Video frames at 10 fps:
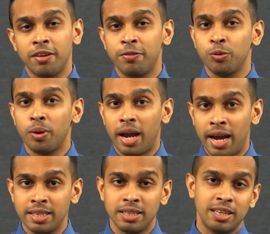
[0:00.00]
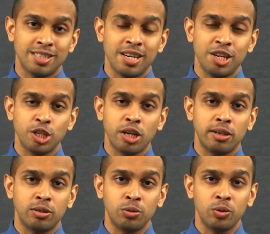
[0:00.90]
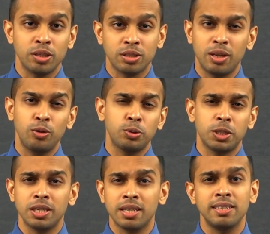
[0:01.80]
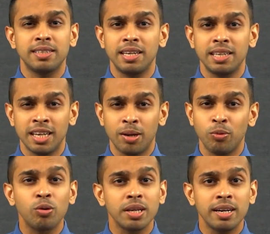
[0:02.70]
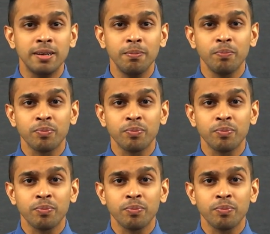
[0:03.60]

if you add Nessel reagent to a solution containing ammonia,